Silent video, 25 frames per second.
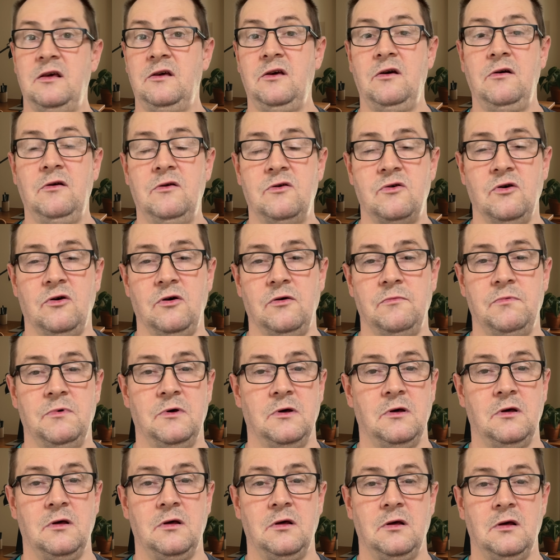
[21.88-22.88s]
to YouTube.
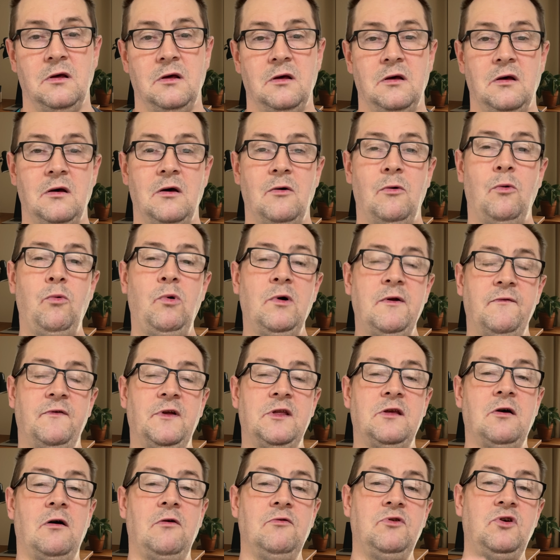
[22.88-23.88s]
Well, what if I
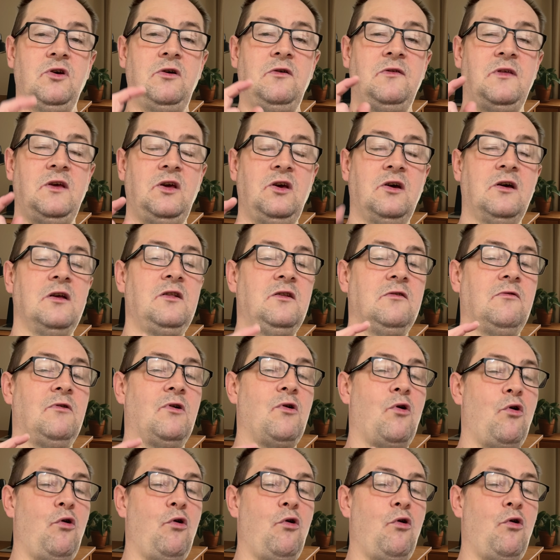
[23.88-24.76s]
told you that you can do it